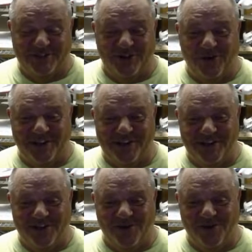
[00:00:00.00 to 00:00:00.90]
joking,
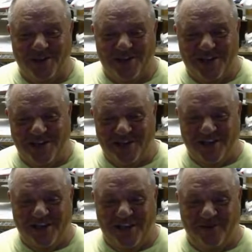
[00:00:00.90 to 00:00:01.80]
you know.
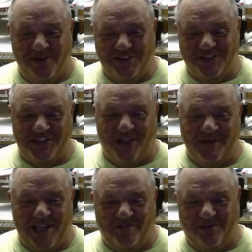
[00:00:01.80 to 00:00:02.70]
Hey, why don't you sell
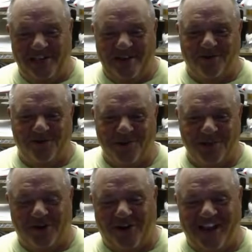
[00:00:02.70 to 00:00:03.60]
me that plane before you
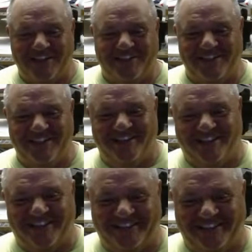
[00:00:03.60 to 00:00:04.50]
crash it, you
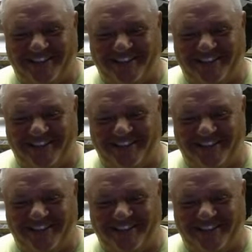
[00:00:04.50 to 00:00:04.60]
know?